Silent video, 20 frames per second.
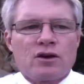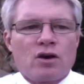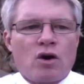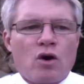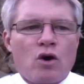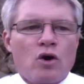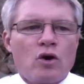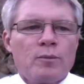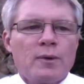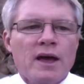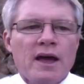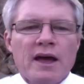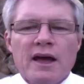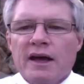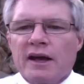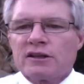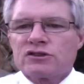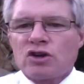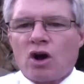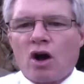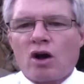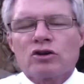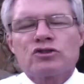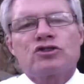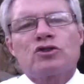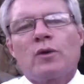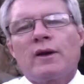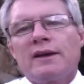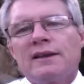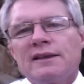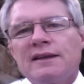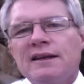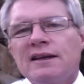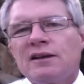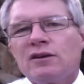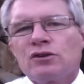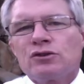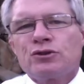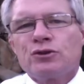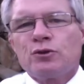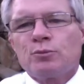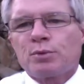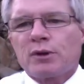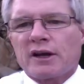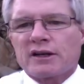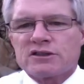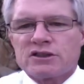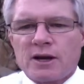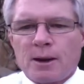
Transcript: home. It's also a legal duplex.